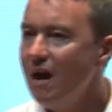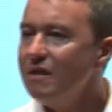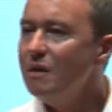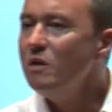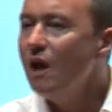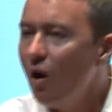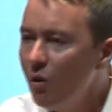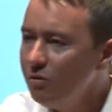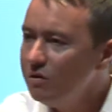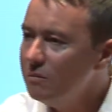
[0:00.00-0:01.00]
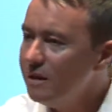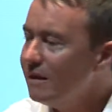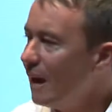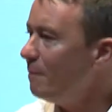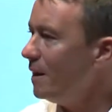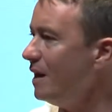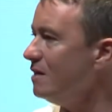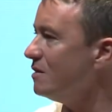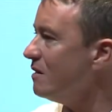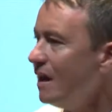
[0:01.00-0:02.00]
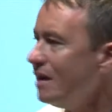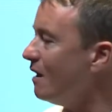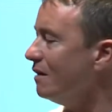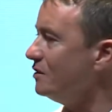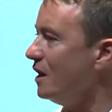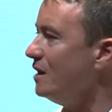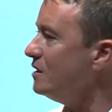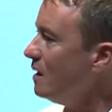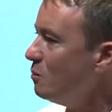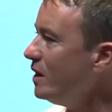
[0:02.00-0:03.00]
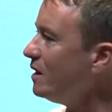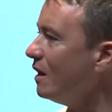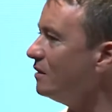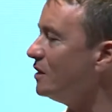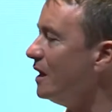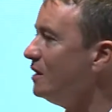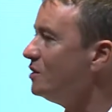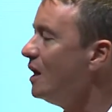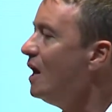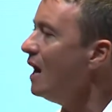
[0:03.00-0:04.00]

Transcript: And then we hold them in that place so they can't change. And then we can't change.